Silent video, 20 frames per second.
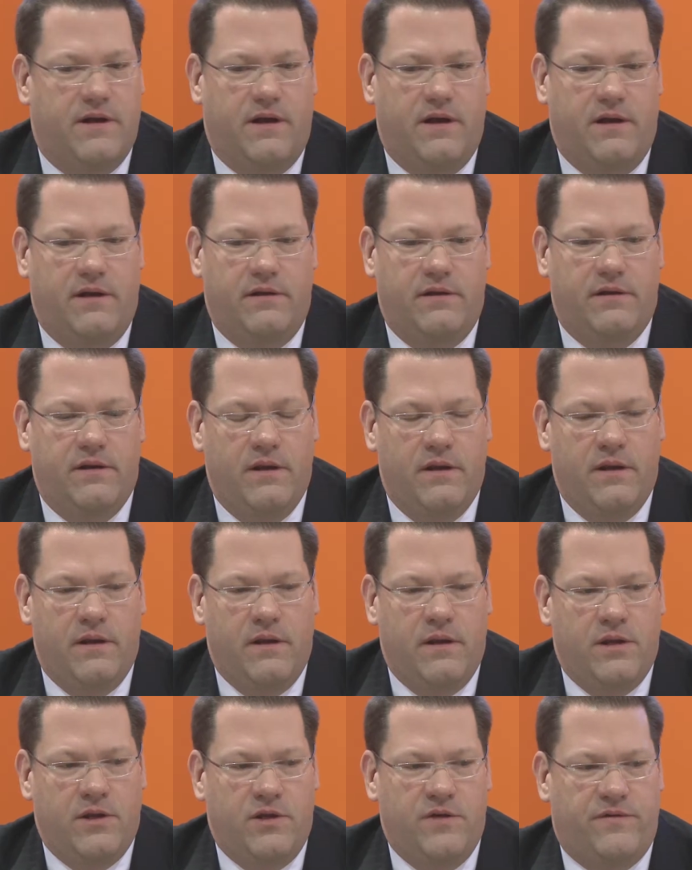on,
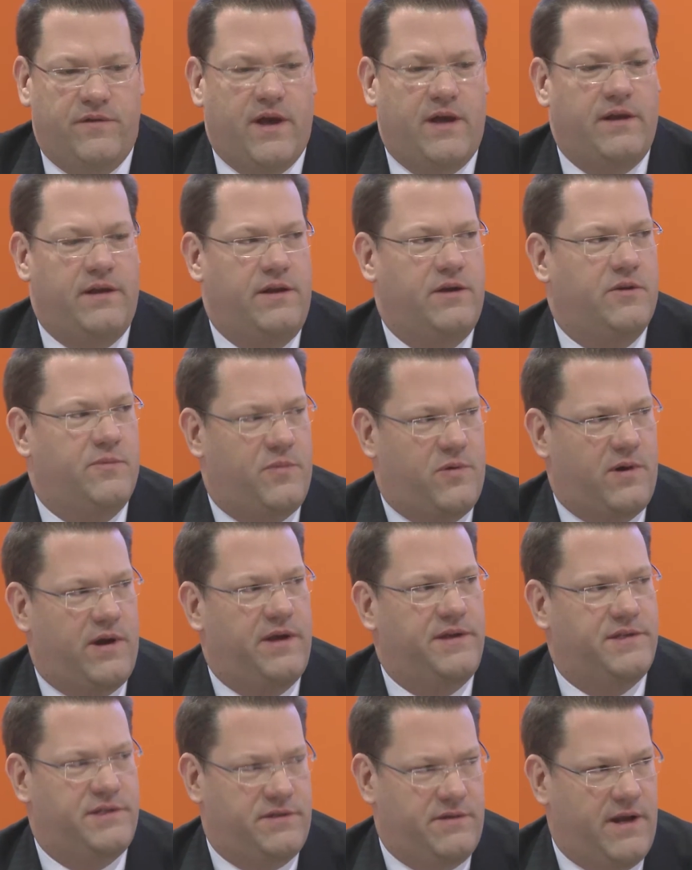you've got
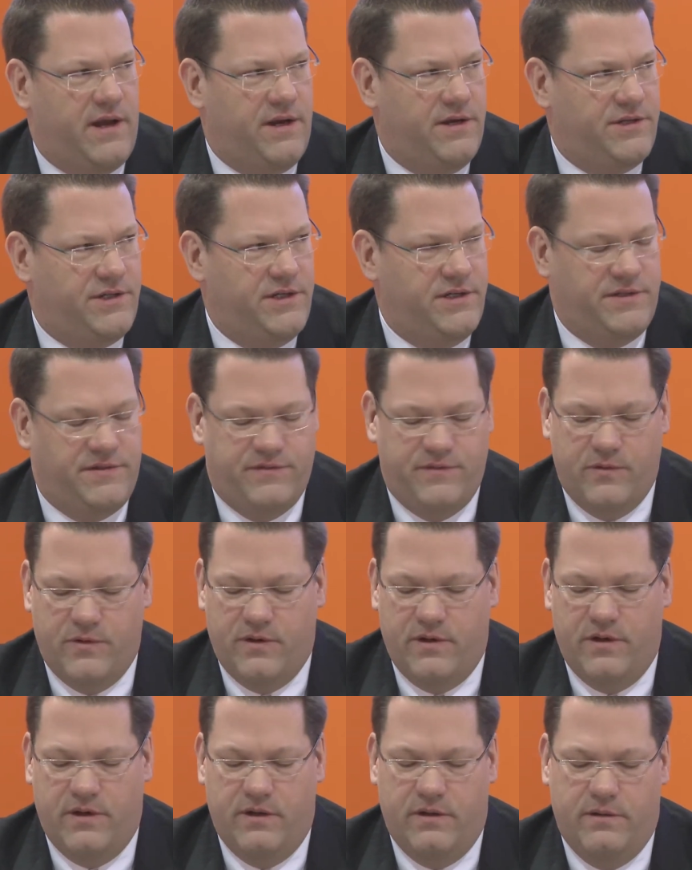enterprise strategies
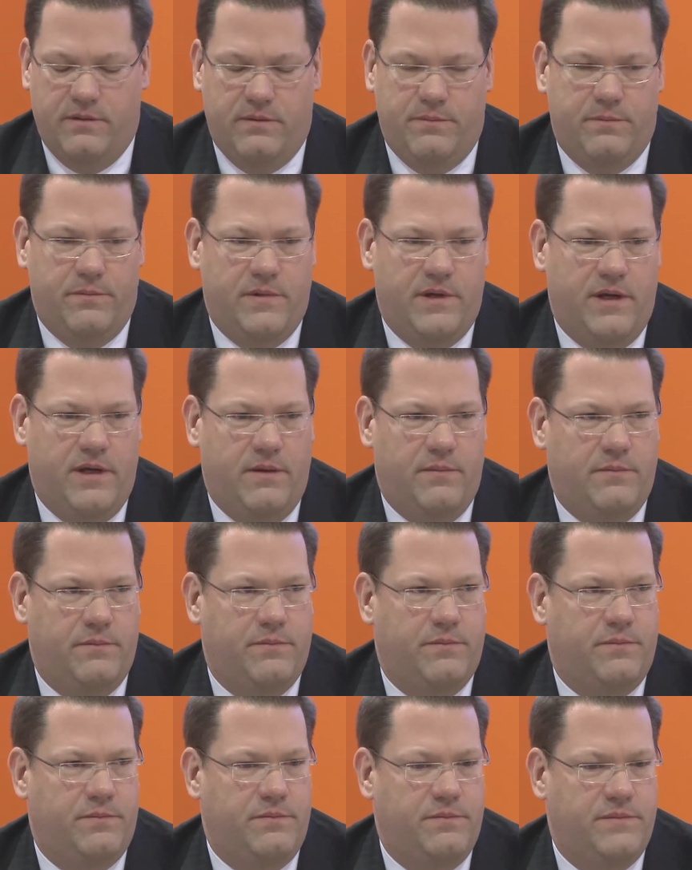for
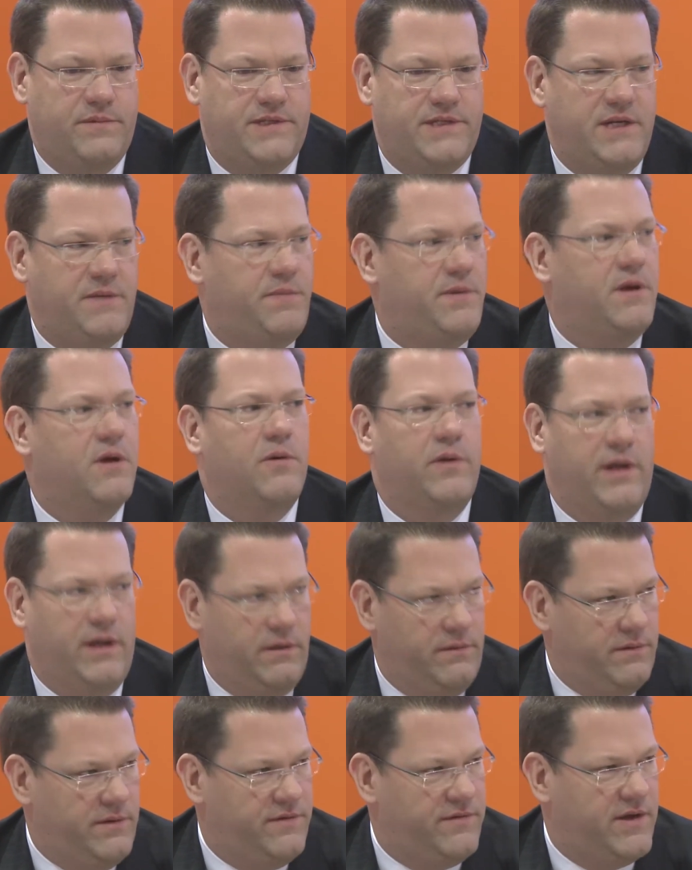
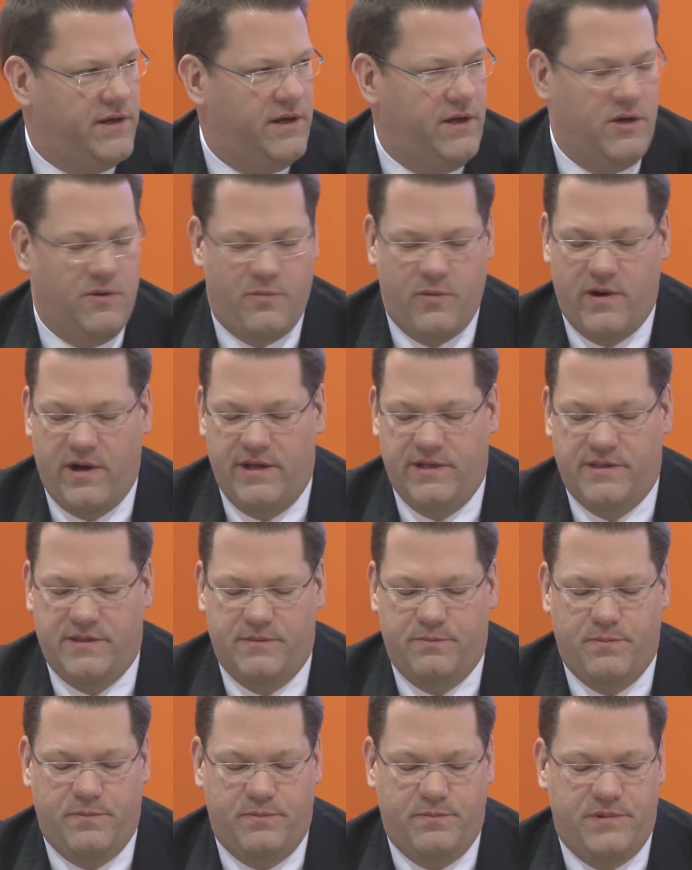CPOE, you've got
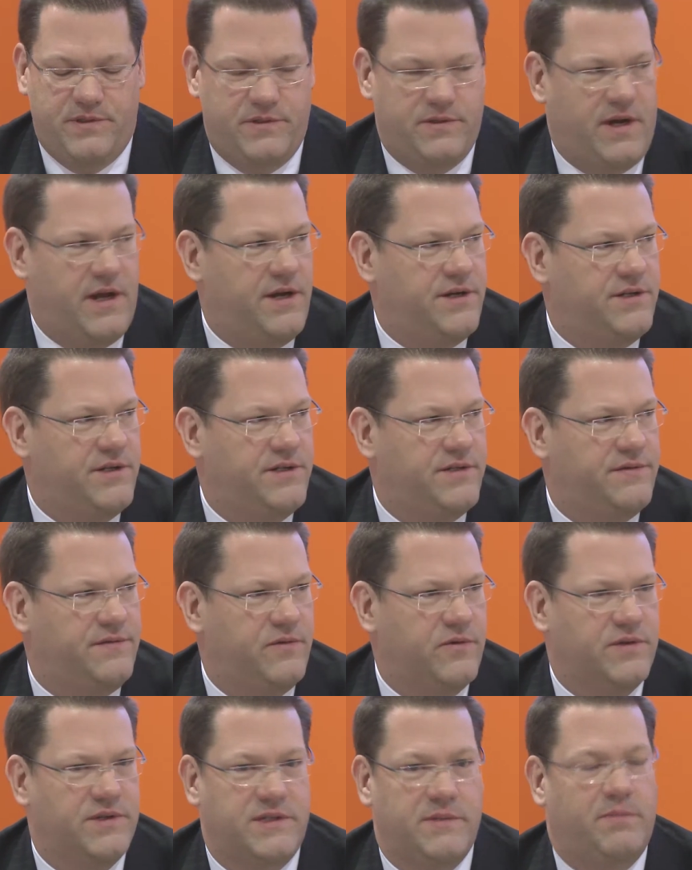enterprise strategies
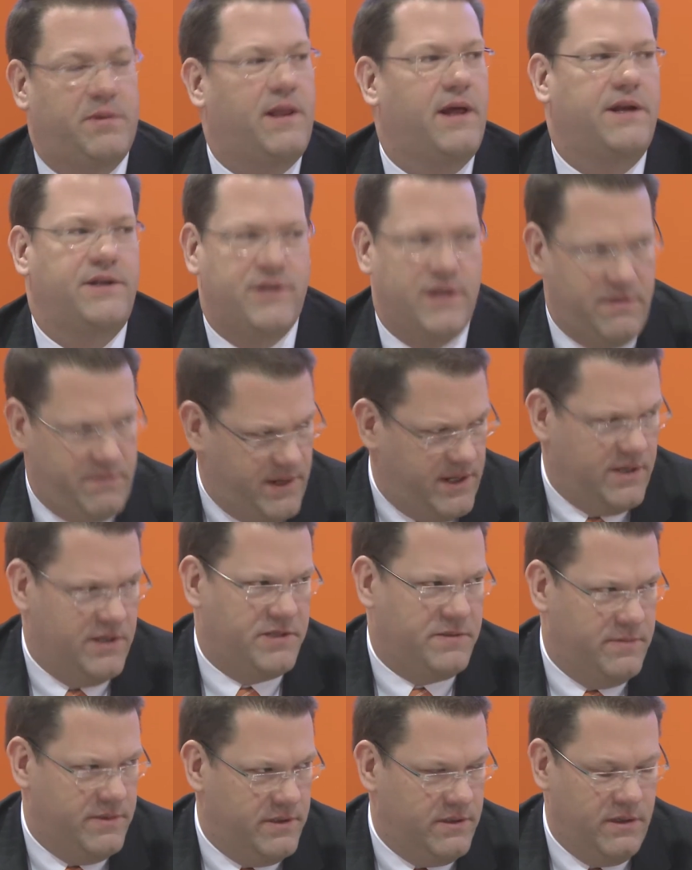for supply chain
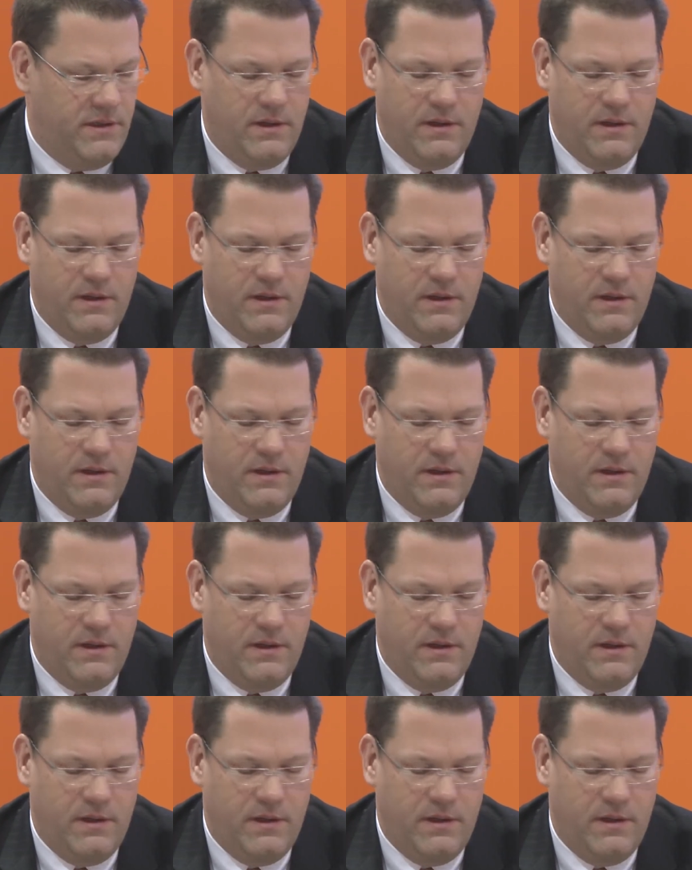management,